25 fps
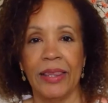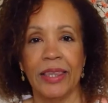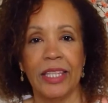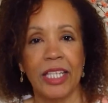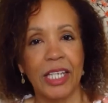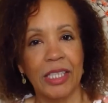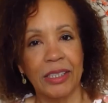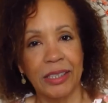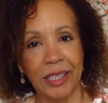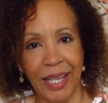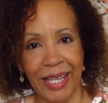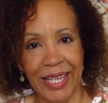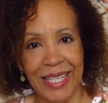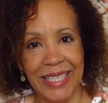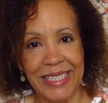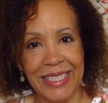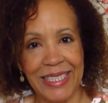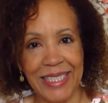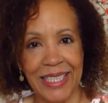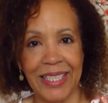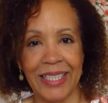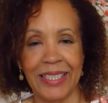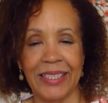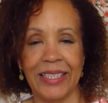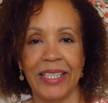The
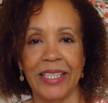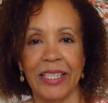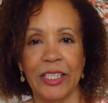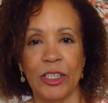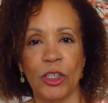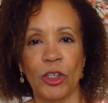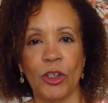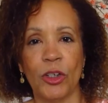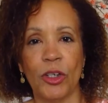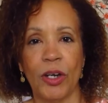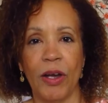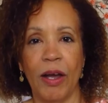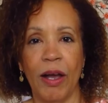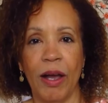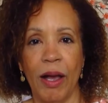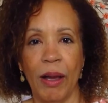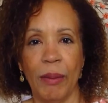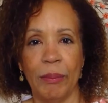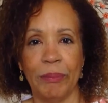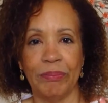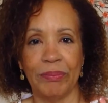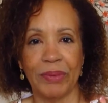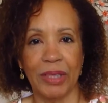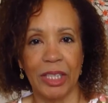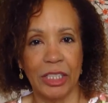clays in here
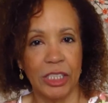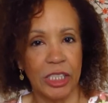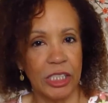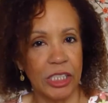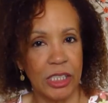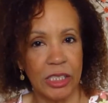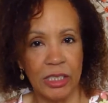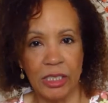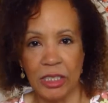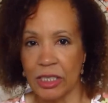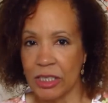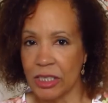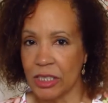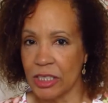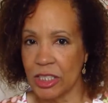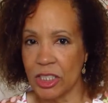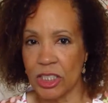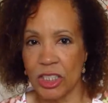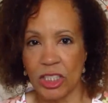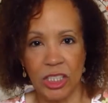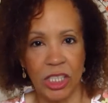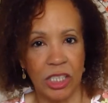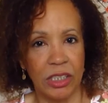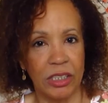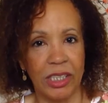um,
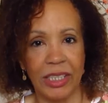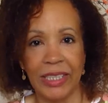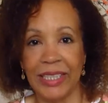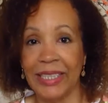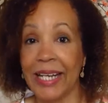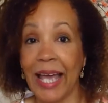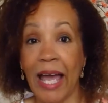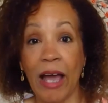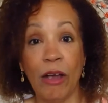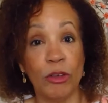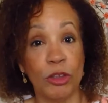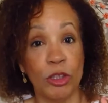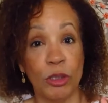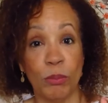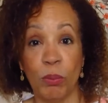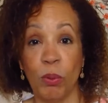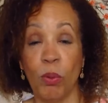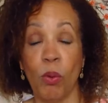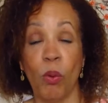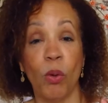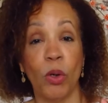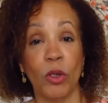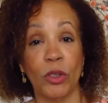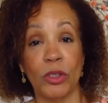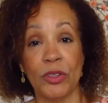clean out the
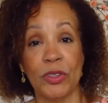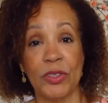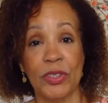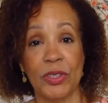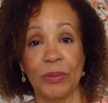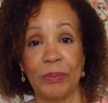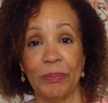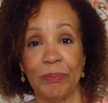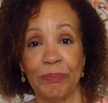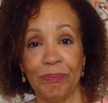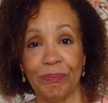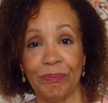pores.